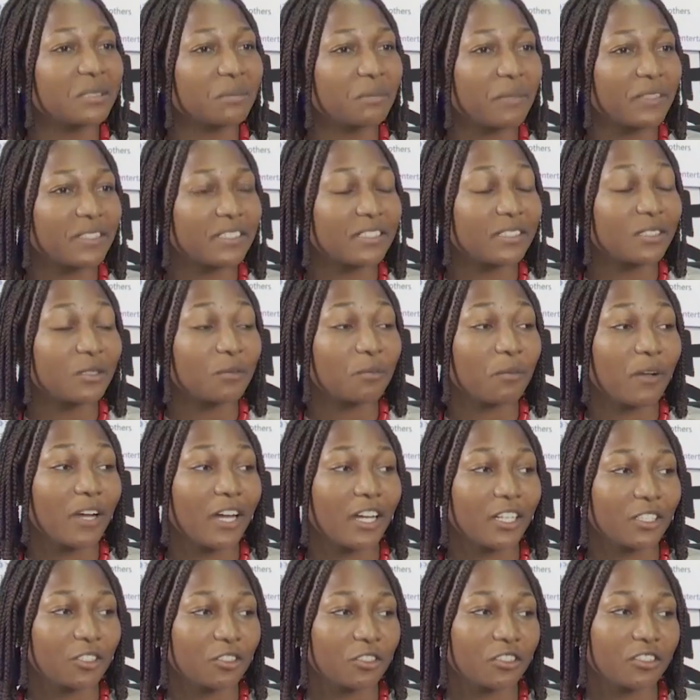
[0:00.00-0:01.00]
the person's
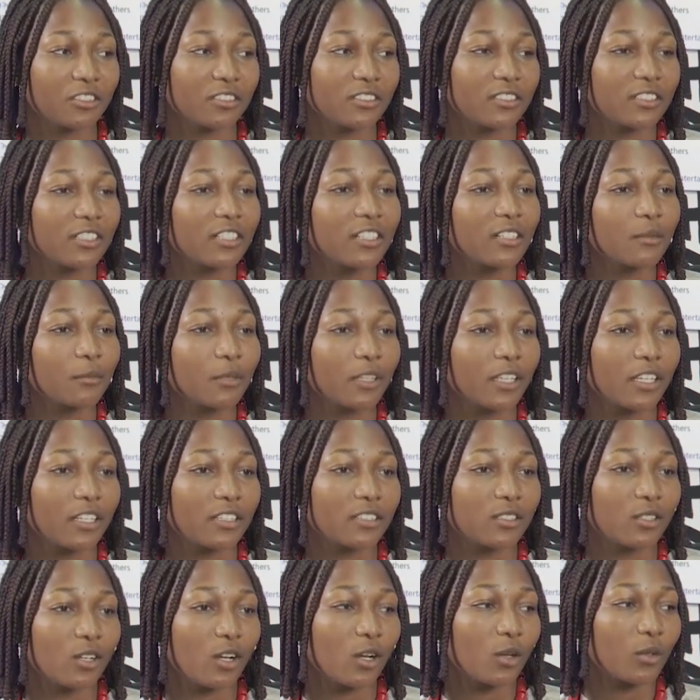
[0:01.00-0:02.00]
passion,
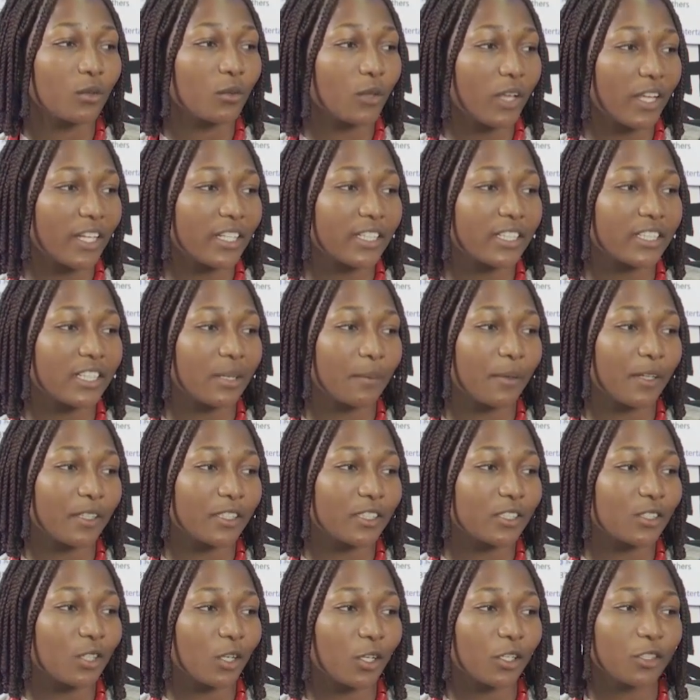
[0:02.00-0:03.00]
because all anything about
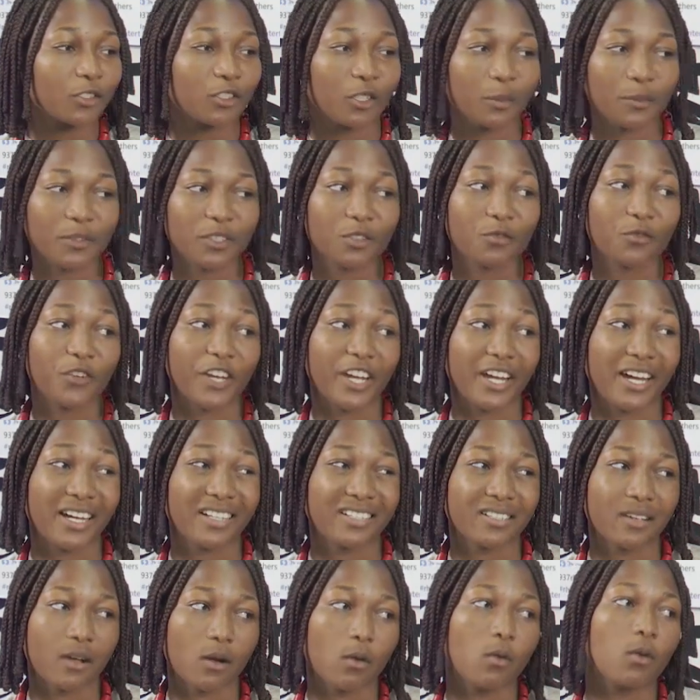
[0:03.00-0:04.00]
this talking drum is
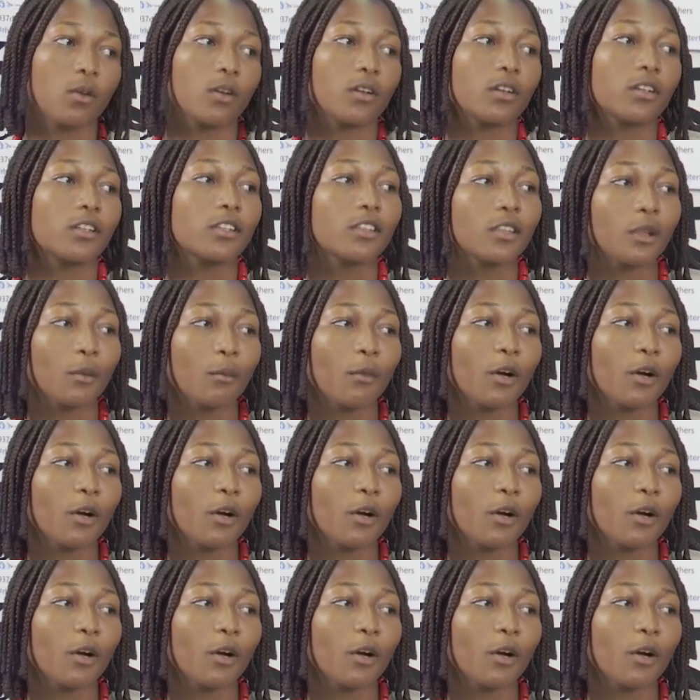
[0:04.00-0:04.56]
rehearsal. The